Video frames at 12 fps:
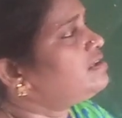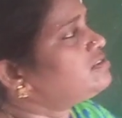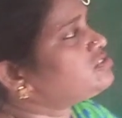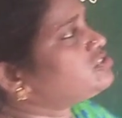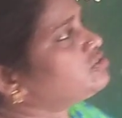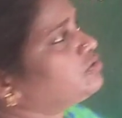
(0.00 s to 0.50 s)

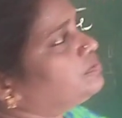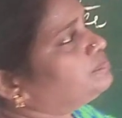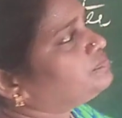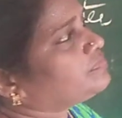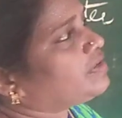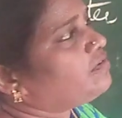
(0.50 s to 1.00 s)

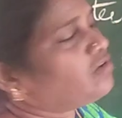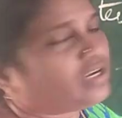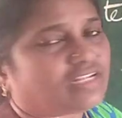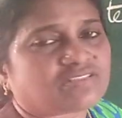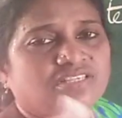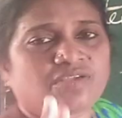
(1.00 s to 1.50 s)
So
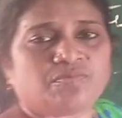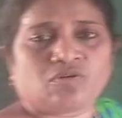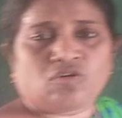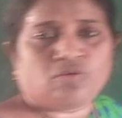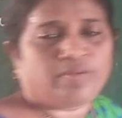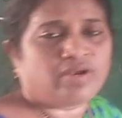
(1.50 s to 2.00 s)
what is
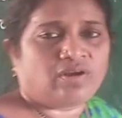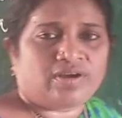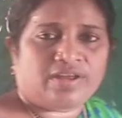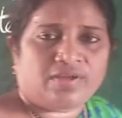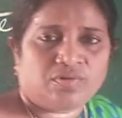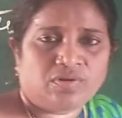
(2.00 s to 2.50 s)
hemoglobin?
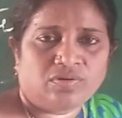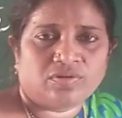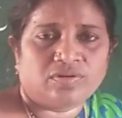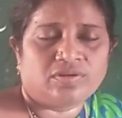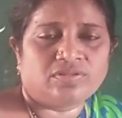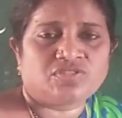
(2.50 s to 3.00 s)
Already you know.
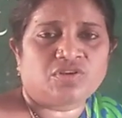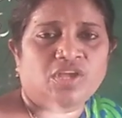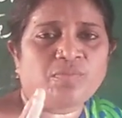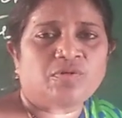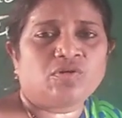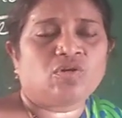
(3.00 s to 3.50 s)
So
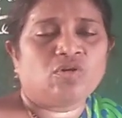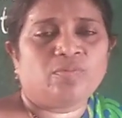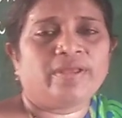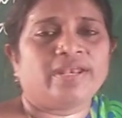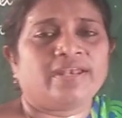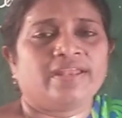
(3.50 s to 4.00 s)

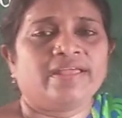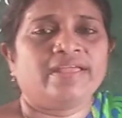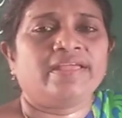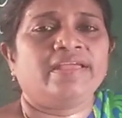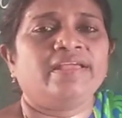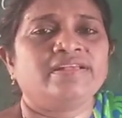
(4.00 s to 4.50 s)
hemoglobin
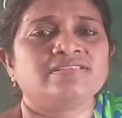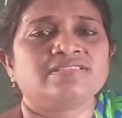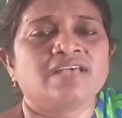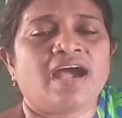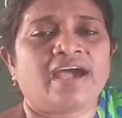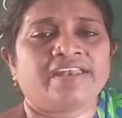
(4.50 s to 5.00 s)

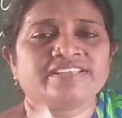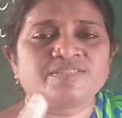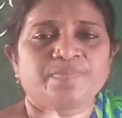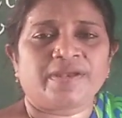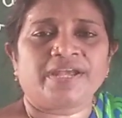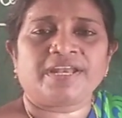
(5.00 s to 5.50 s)
is a
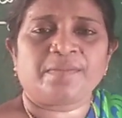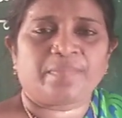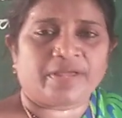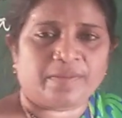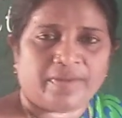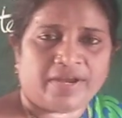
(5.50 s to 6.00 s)
respiratory
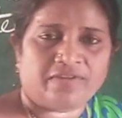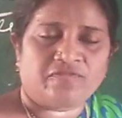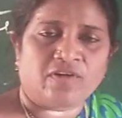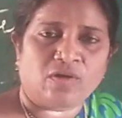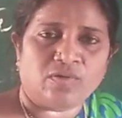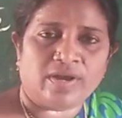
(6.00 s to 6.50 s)
pigment
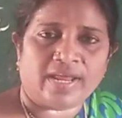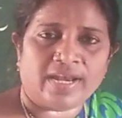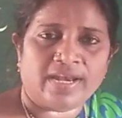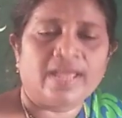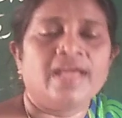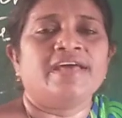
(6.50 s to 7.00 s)
found in
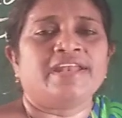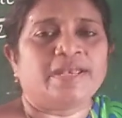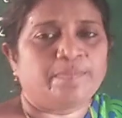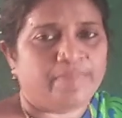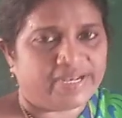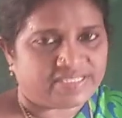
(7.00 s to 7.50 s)

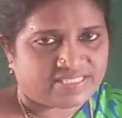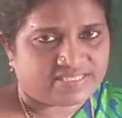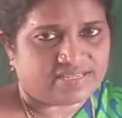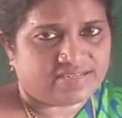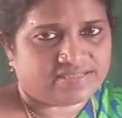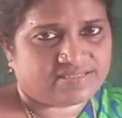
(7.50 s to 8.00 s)
red blood
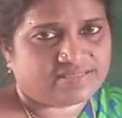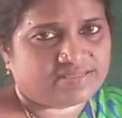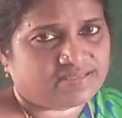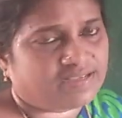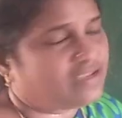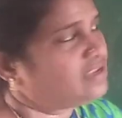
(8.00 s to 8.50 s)
cells.